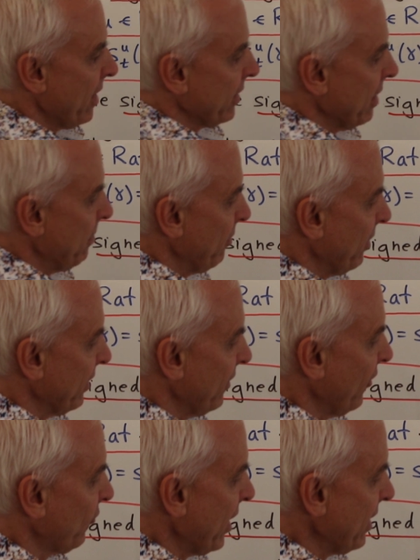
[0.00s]
can be written
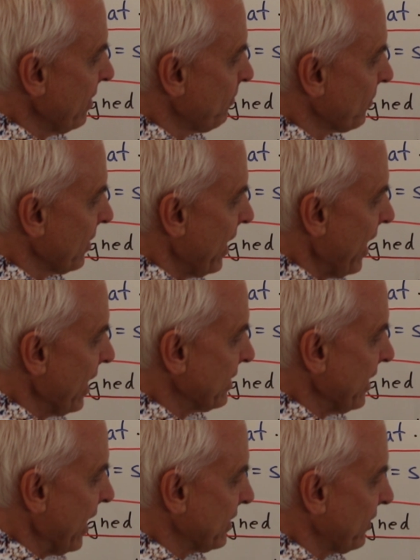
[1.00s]
this way,
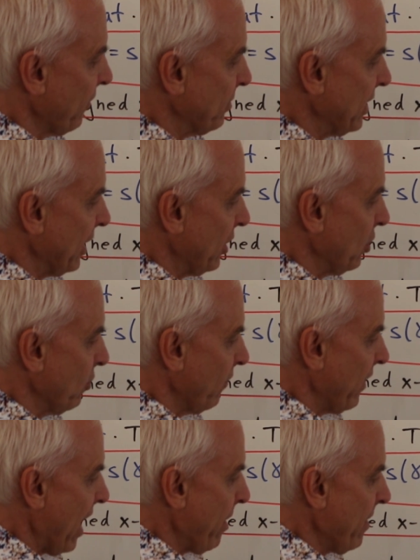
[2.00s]
Sx from T to U of
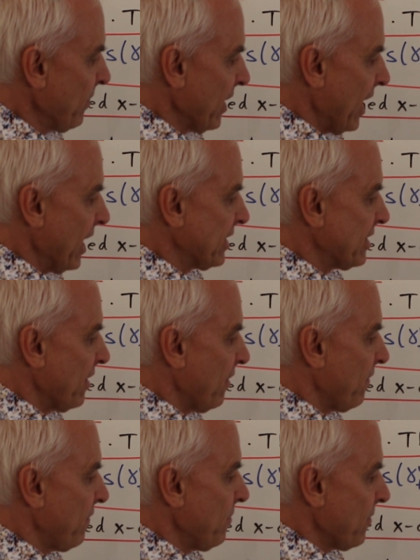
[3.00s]
gamma. It's the
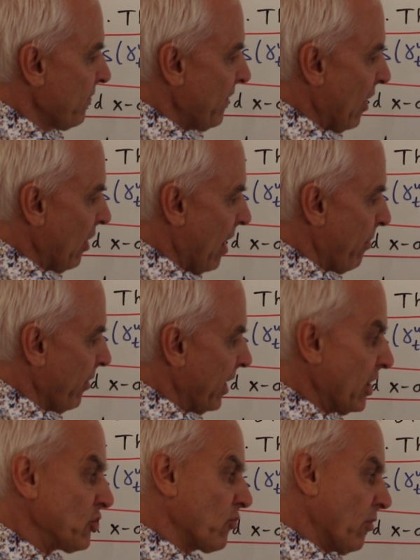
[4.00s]
Faulhaber
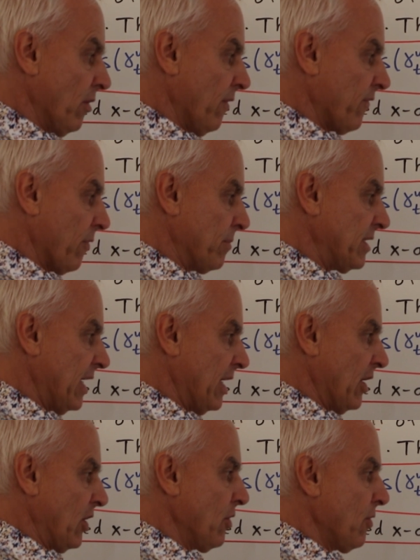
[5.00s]
integral from T
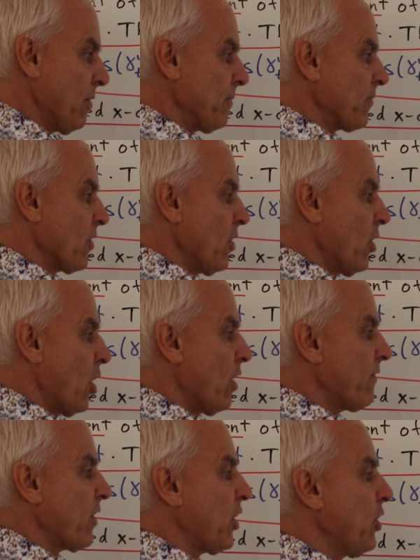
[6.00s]
to U
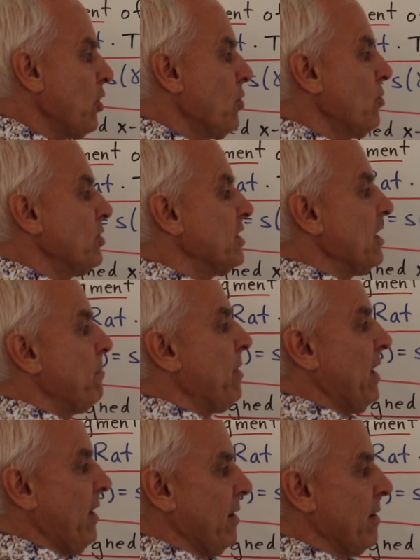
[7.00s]
of Q
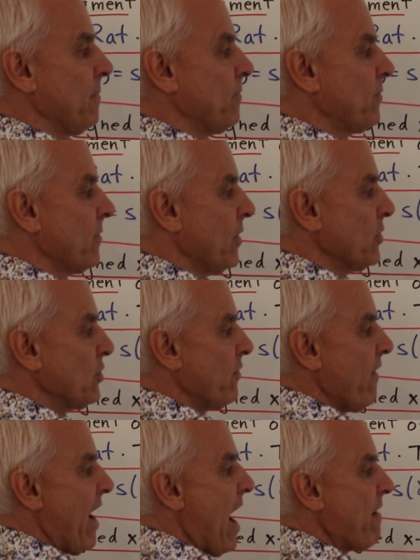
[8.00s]
dp, sort of
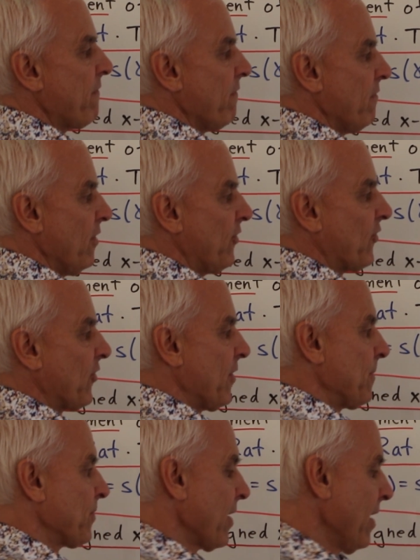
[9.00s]
half of this.
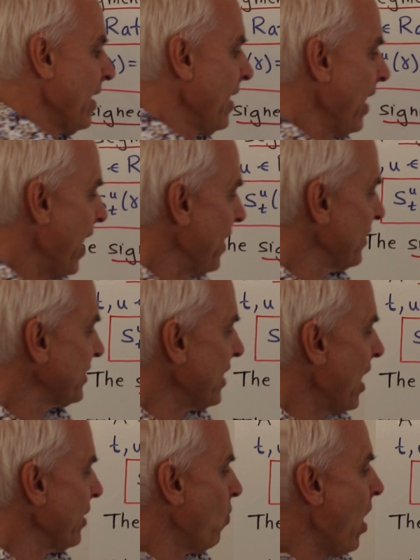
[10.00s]
And the
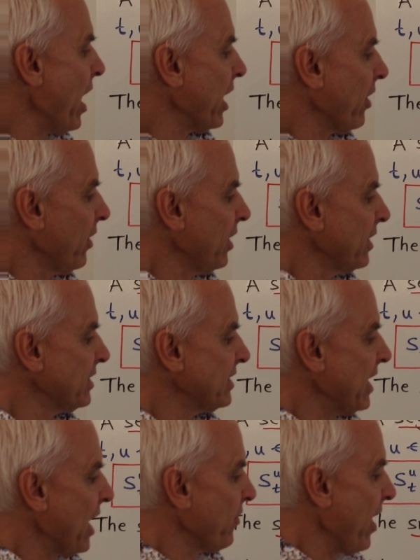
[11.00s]
signed y area is
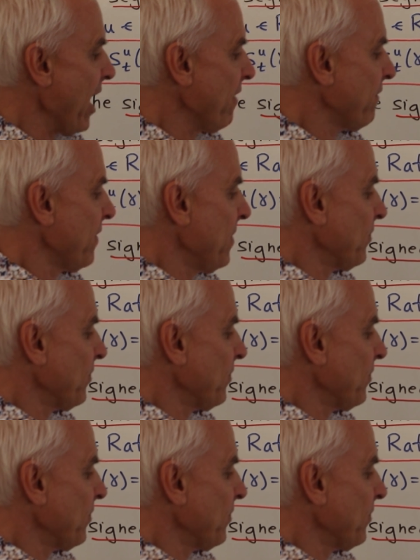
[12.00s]
the other half,